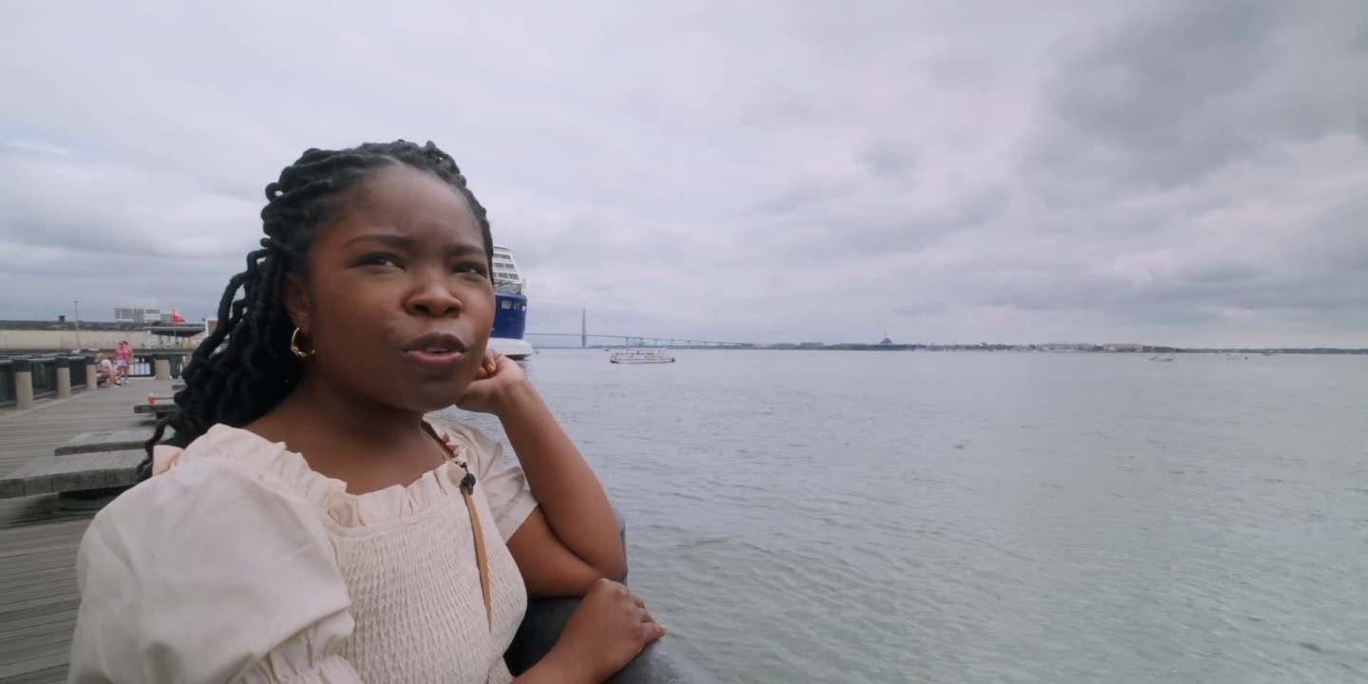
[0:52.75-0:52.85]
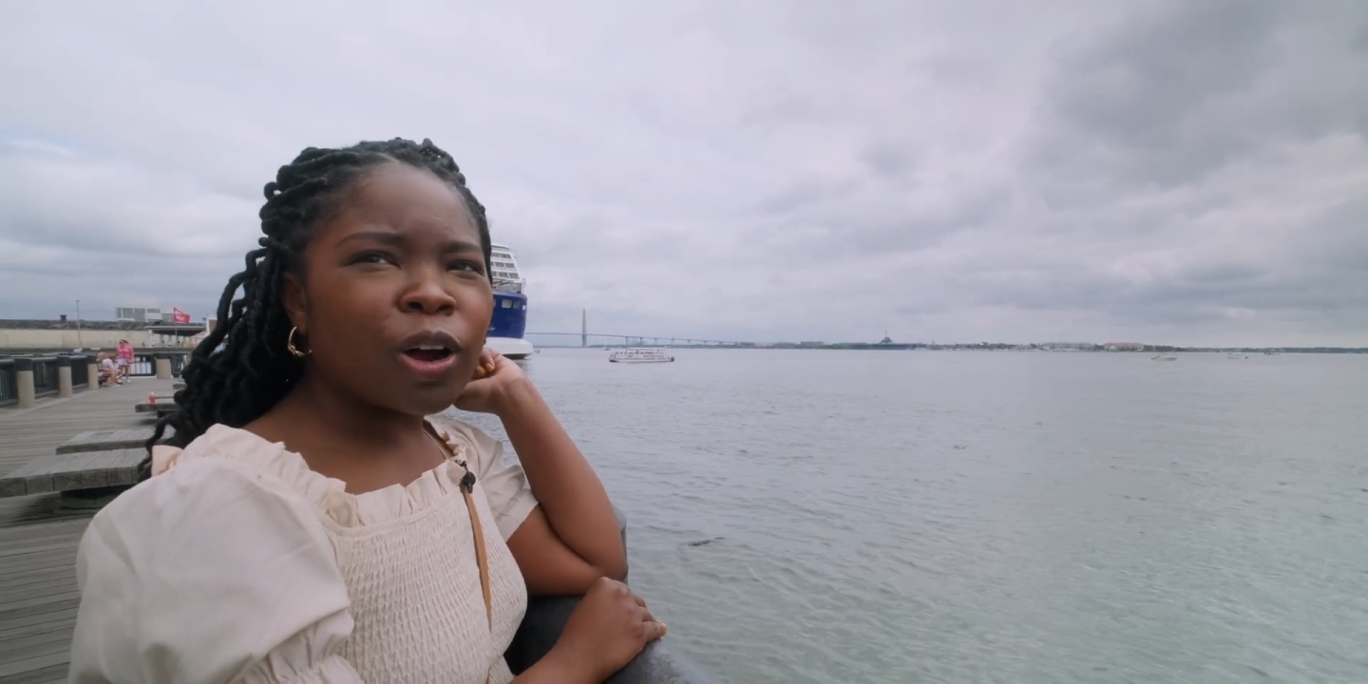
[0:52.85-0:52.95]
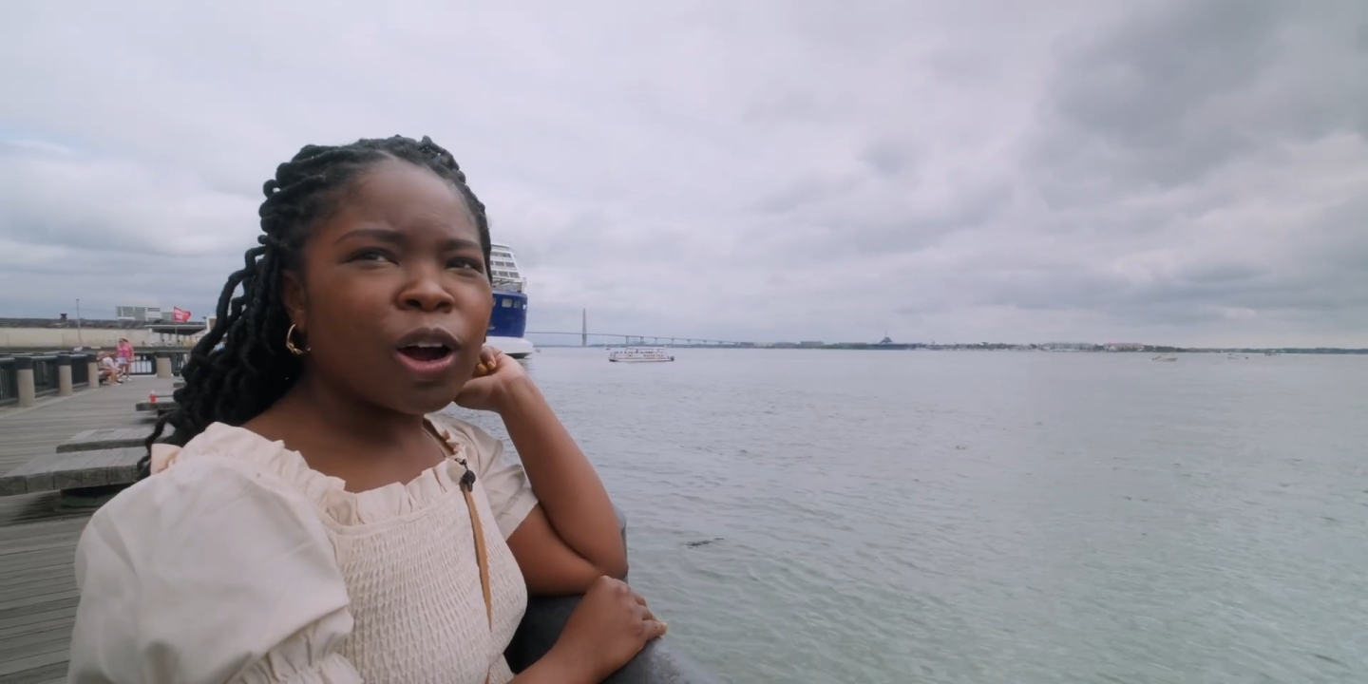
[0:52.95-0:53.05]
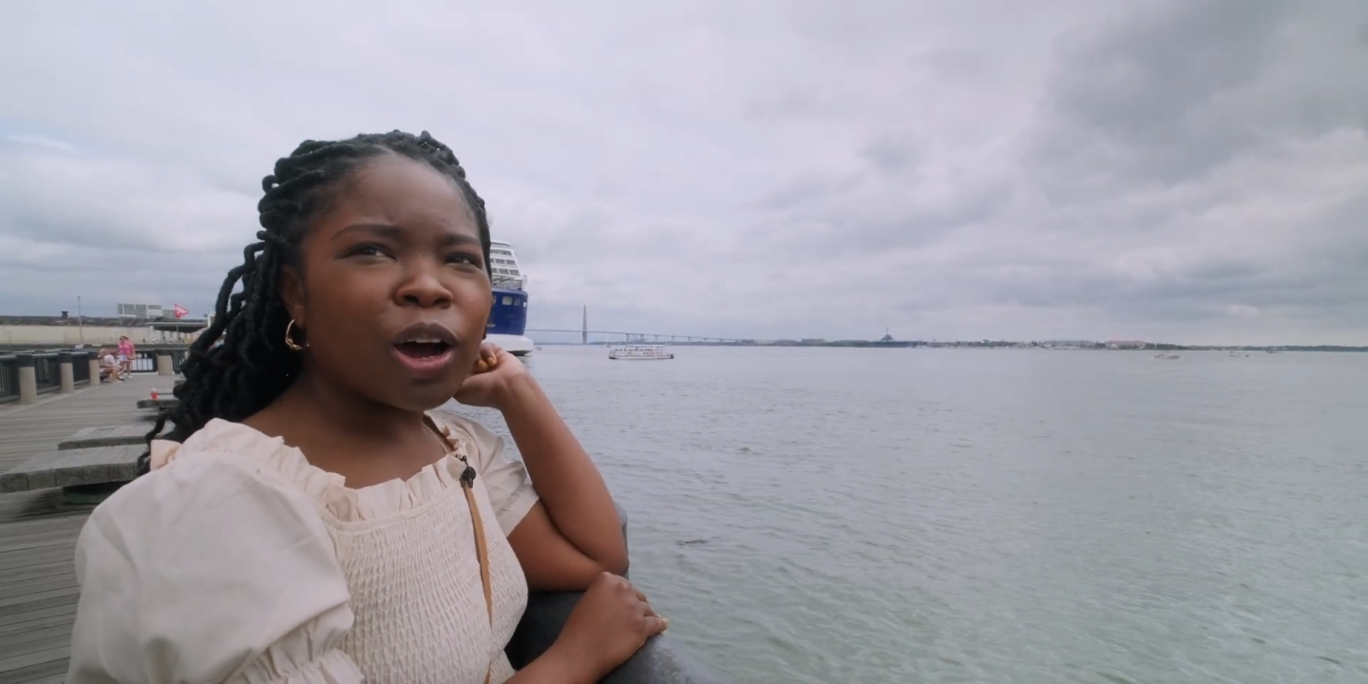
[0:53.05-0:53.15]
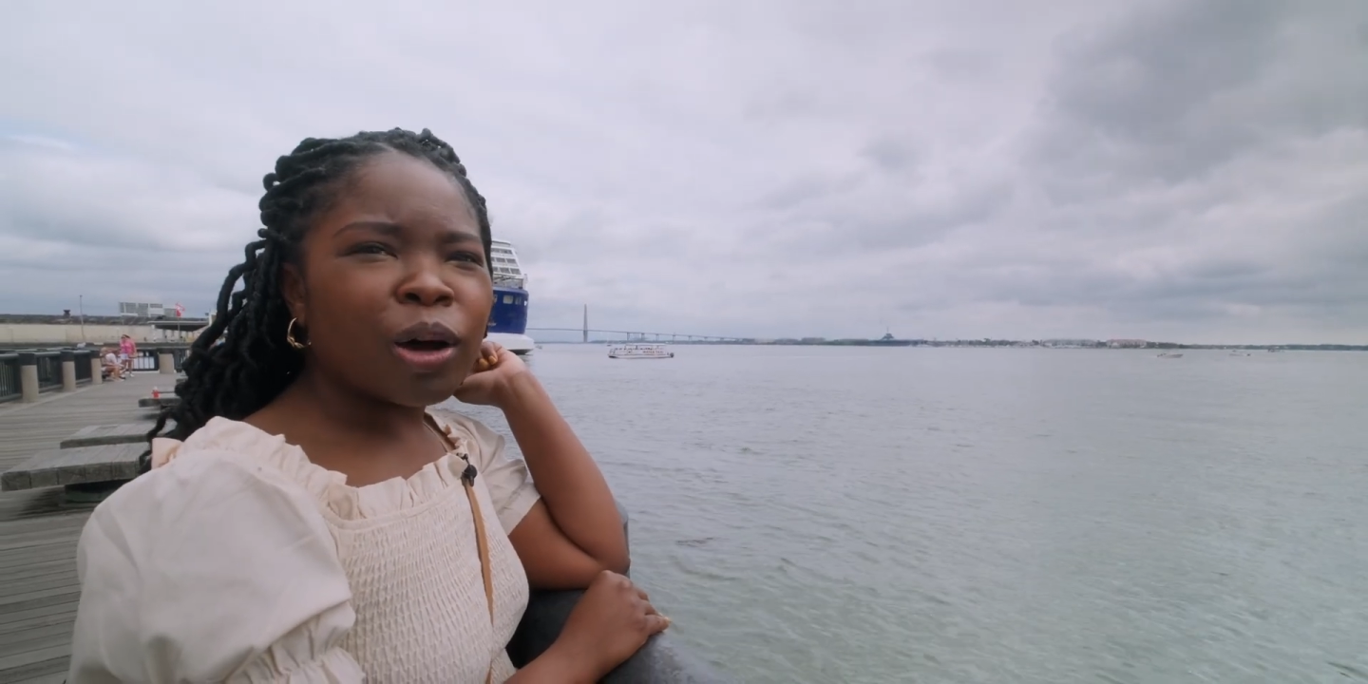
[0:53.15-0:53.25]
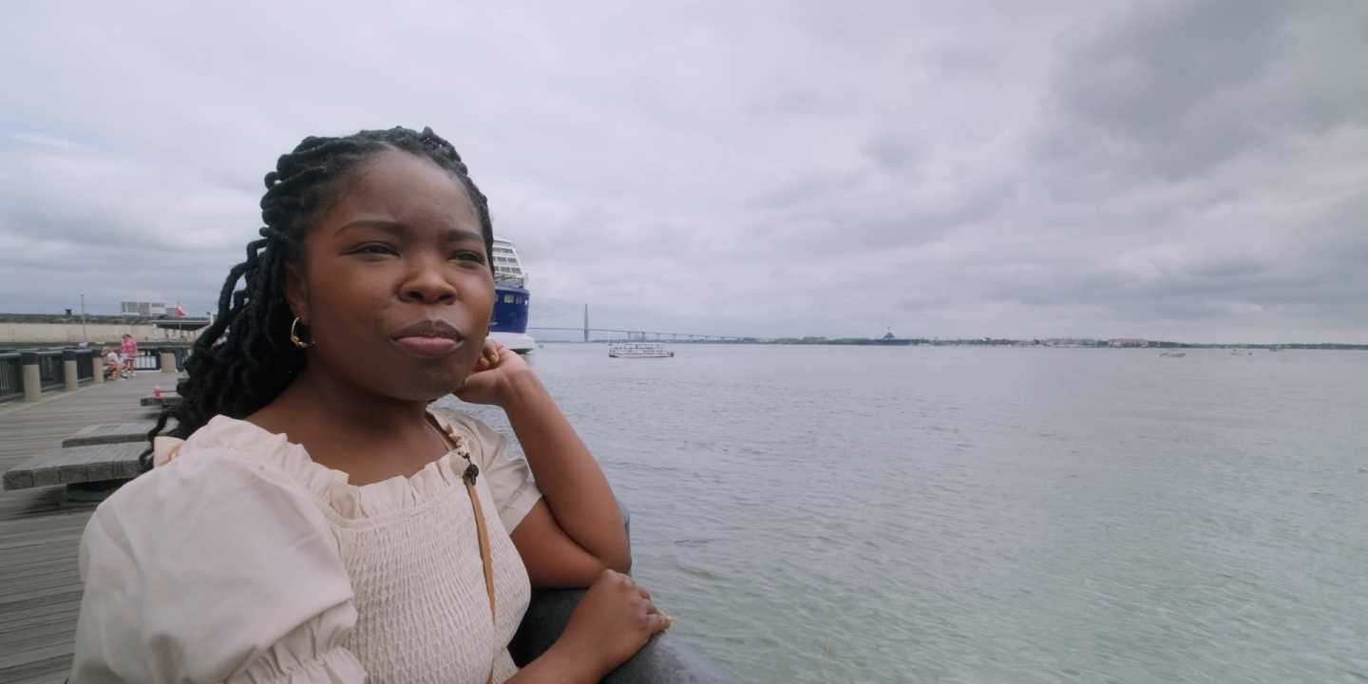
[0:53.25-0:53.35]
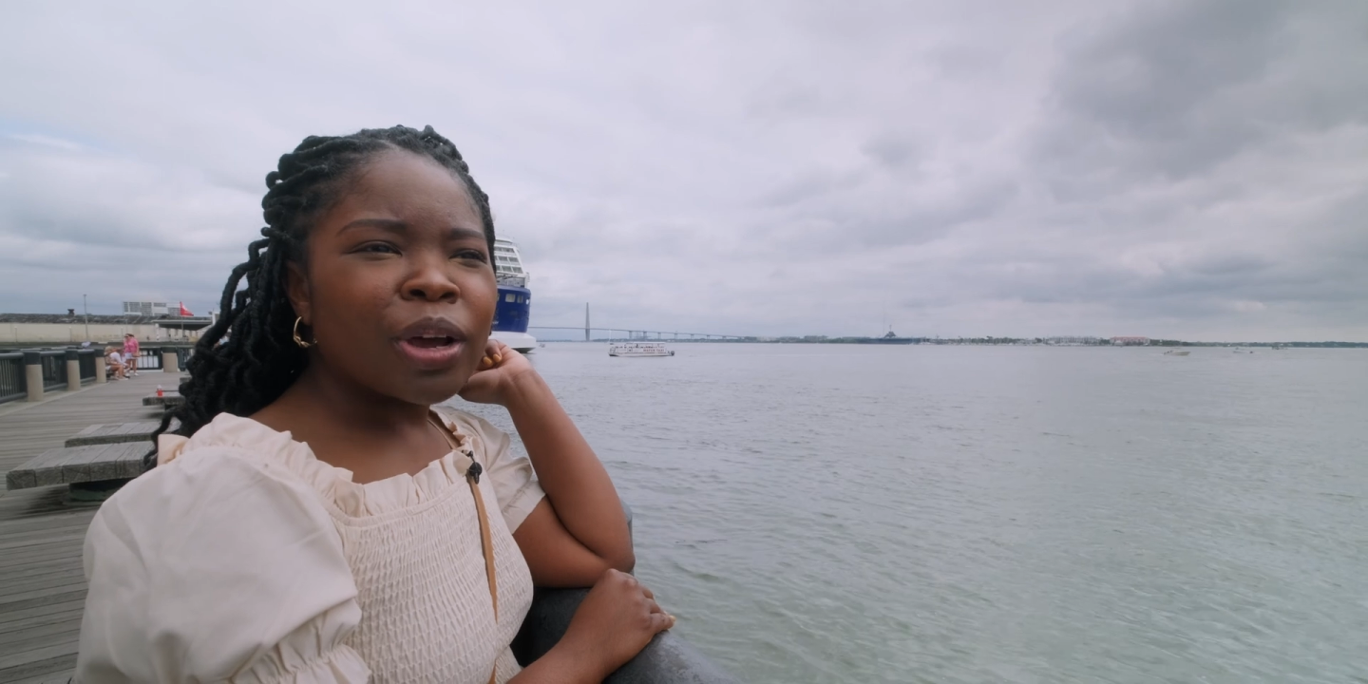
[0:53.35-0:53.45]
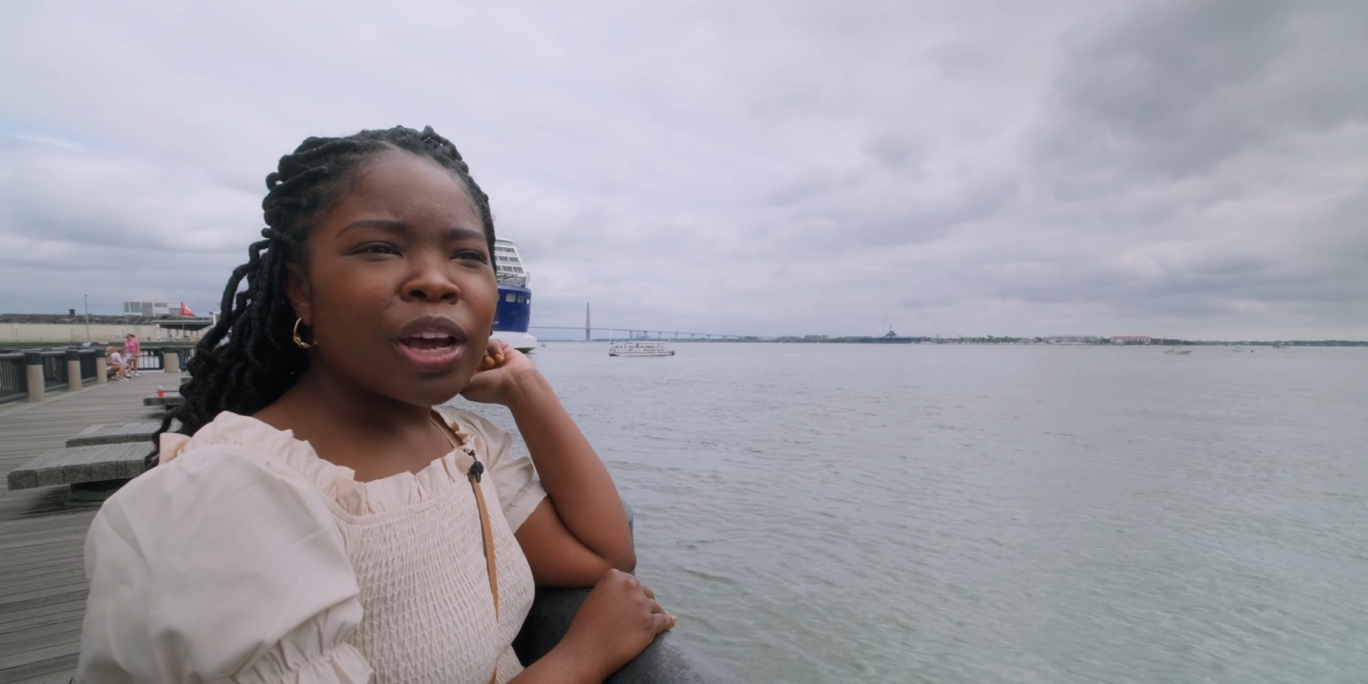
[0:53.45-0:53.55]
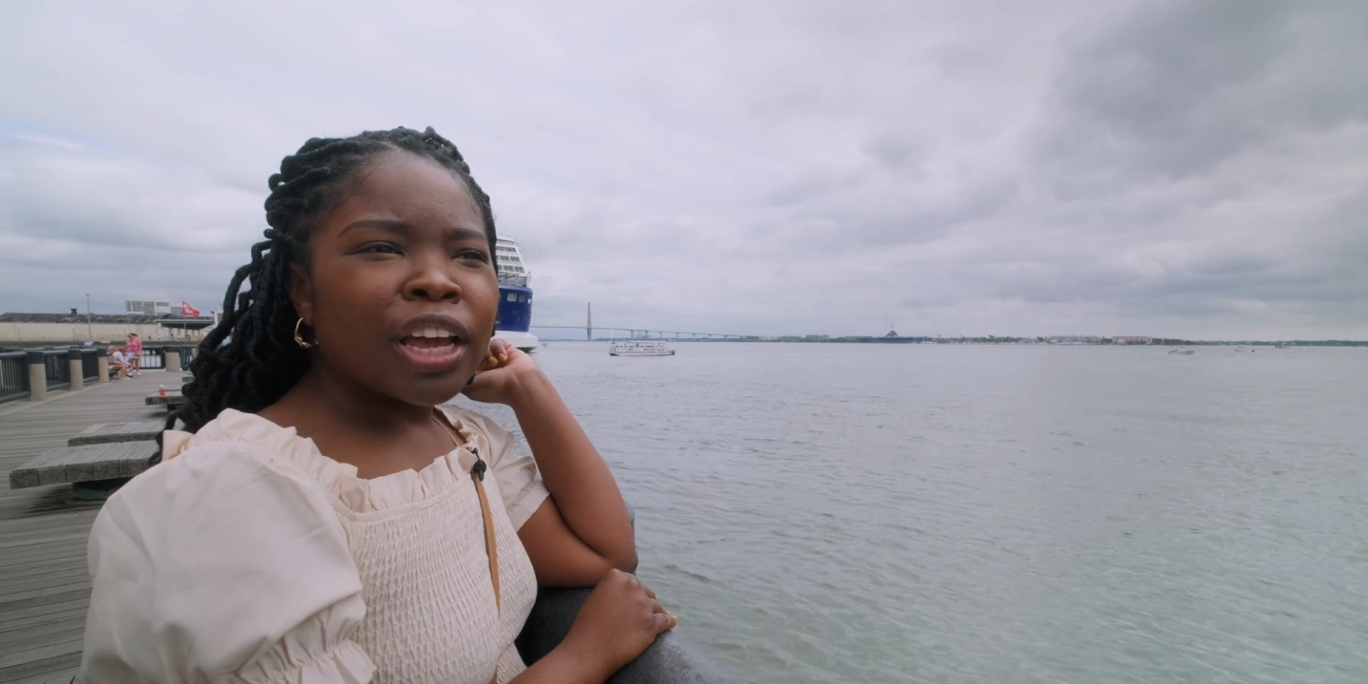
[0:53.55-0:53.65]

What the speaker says: from